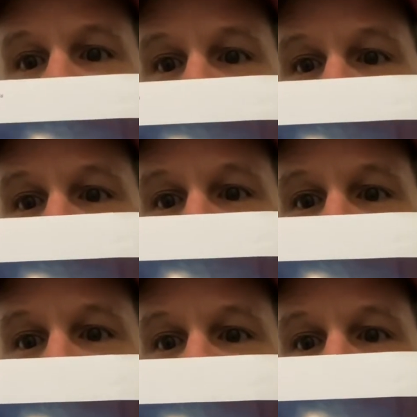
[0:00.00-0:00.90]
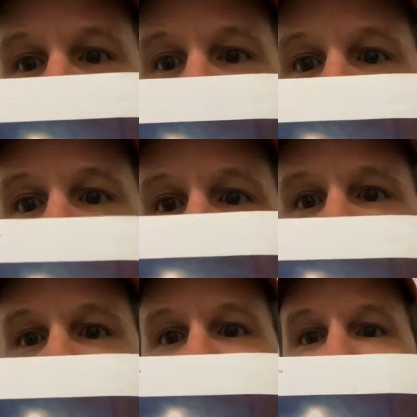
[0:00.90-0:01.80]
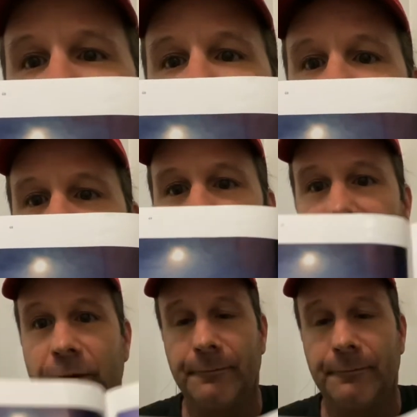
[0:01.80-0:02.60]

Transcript: what did he make? He made igloos.